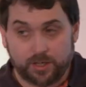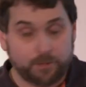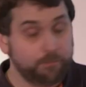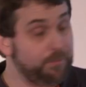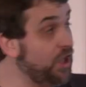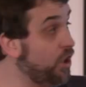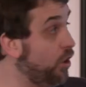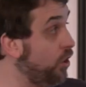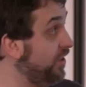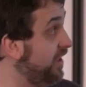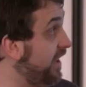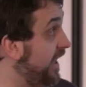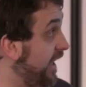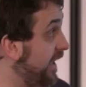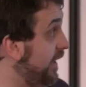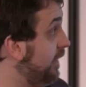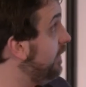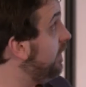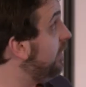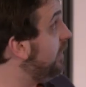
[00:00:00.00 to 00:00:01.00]
Beyond
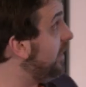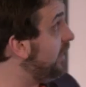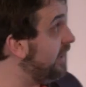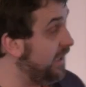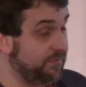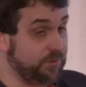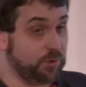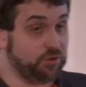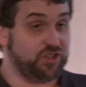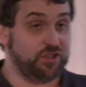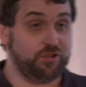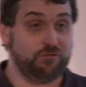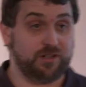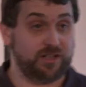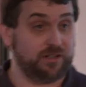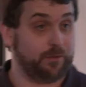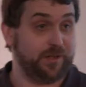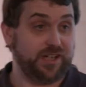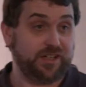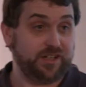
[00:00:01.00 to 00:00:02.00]
that, a level 2
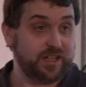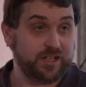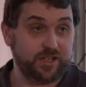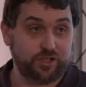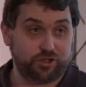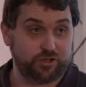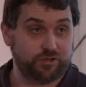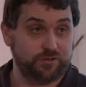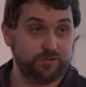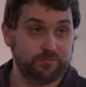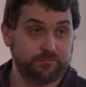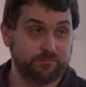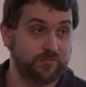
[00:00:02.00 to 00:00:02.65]
recommendation